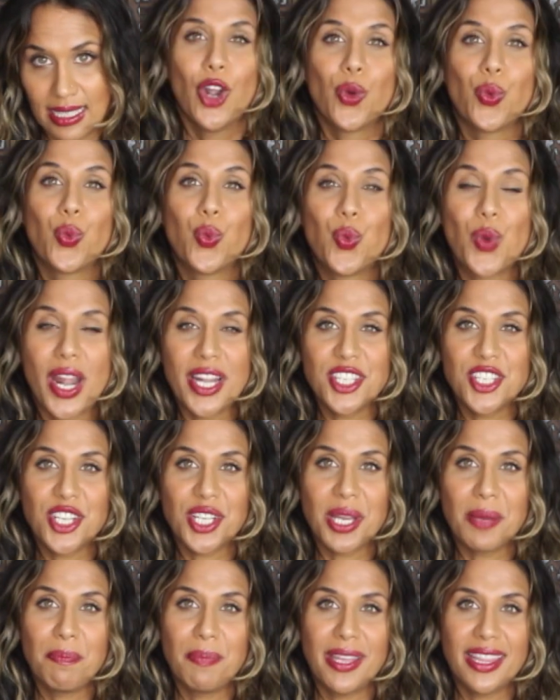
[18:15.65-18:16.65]

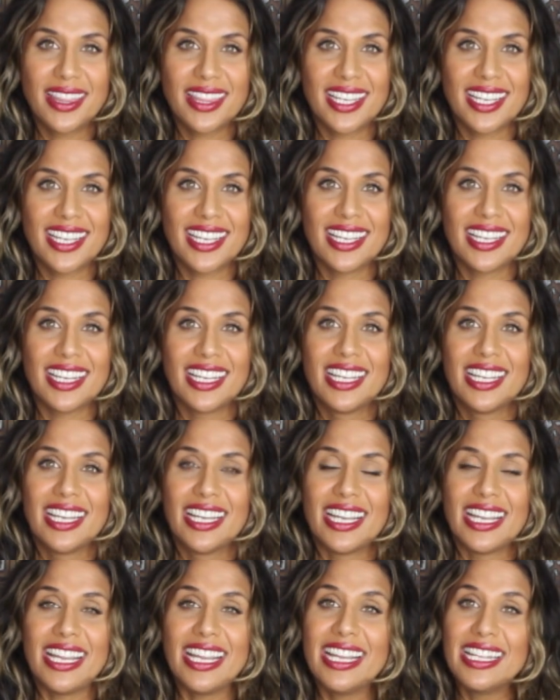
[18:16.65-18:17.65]
Ranjaka Pitta
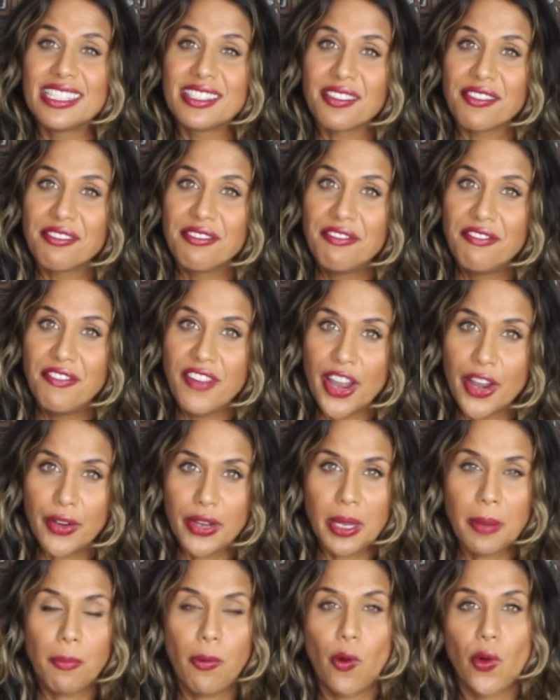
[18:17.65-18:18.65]
is
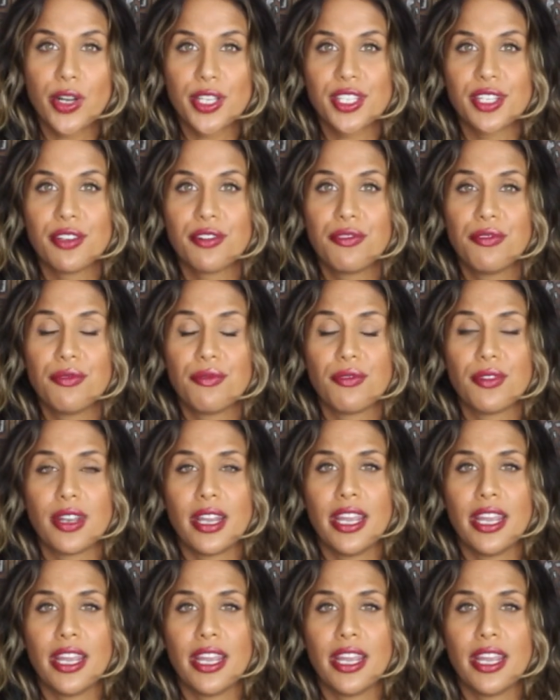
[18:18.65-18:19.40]
very important